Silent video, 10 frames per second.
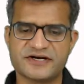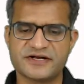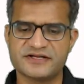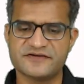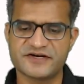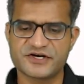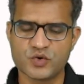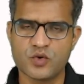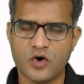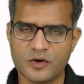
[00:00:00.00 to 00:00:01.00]
there were 2
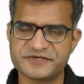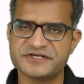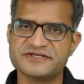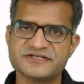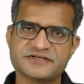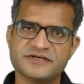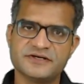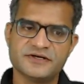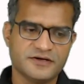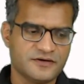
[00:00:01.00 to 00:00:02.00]
options
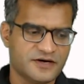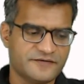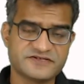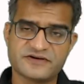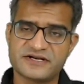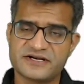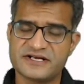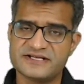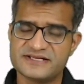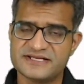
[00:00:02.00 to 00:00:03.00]
which were
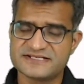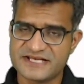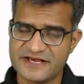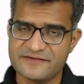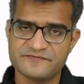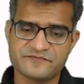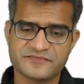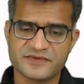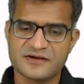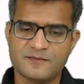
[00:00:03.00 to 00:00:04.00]
the same,
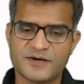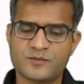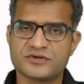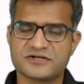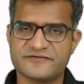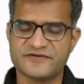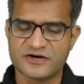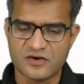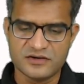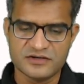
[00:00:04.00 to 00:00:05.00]
but both of them were
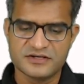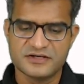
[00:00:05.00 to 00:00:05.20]
wrong.